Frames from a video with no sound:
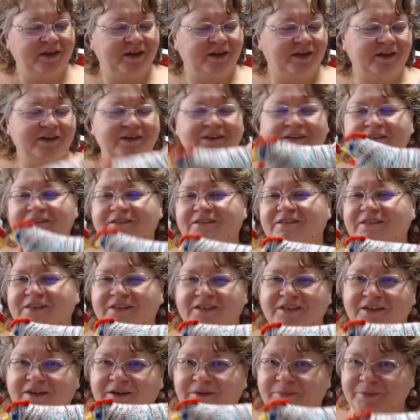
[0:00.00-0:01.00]
It is
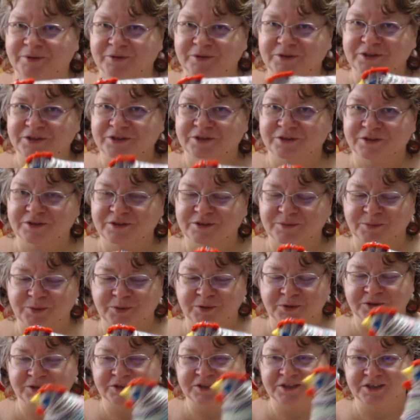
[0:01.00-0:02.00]
the emotional
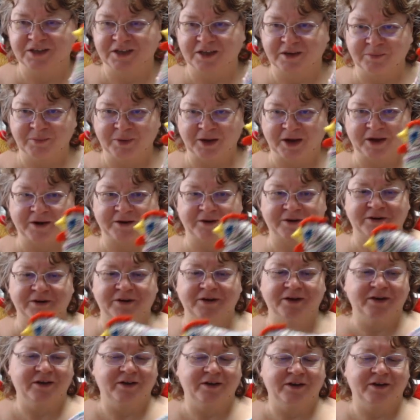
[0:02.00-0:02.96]
support chicken pattern.